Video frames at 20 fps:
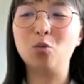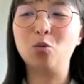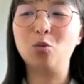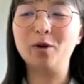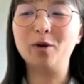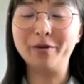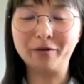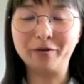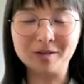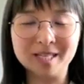
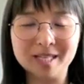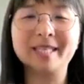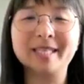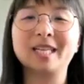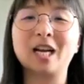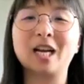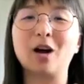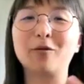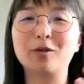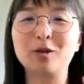we've
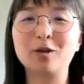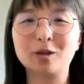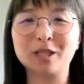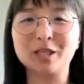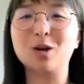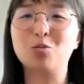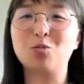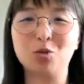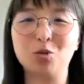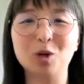discovered
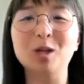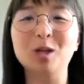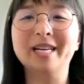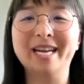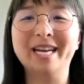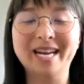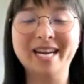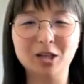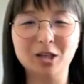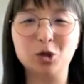some
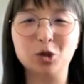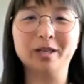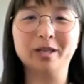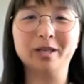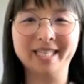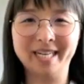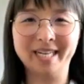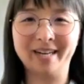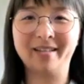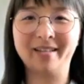really
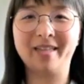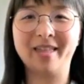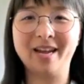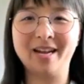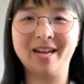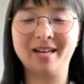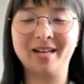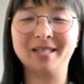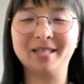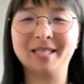interesting
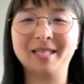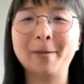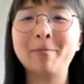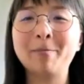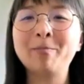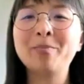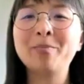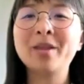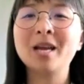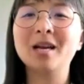things.
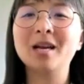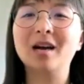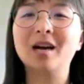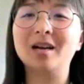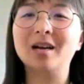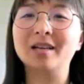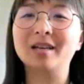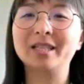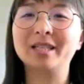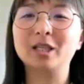
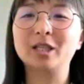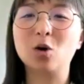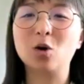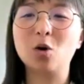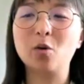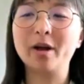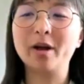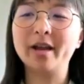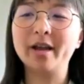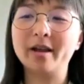
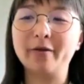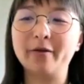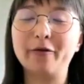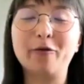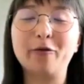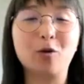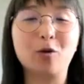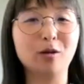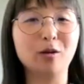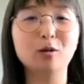So if
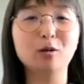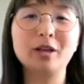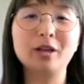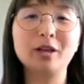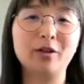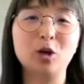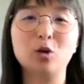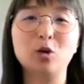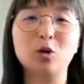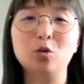for those
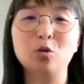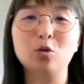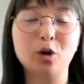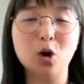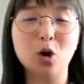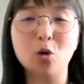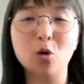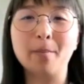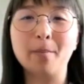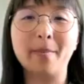of you who
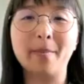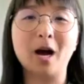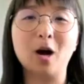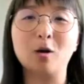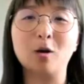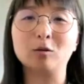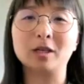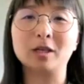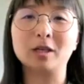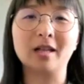know
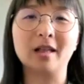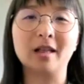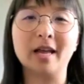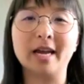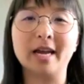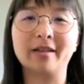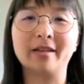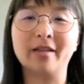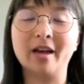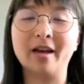about
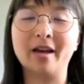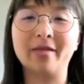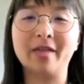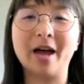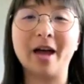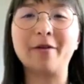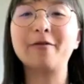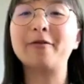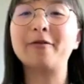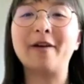like
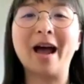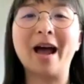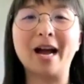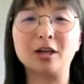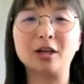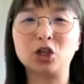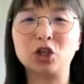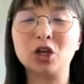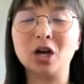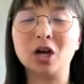that
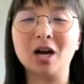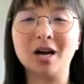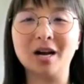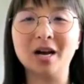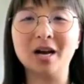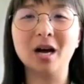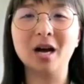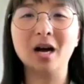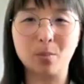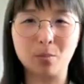
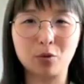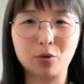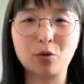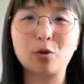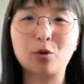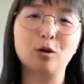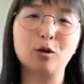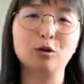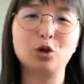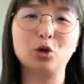fascia
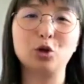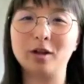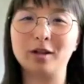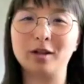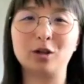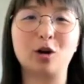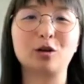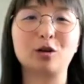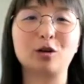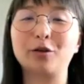approach
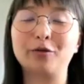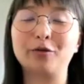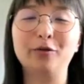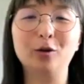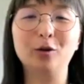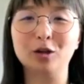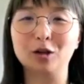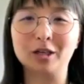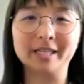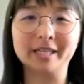with Dr.
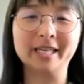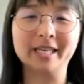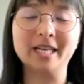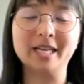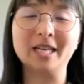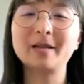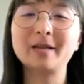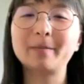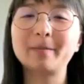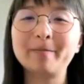
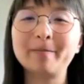Fullerton,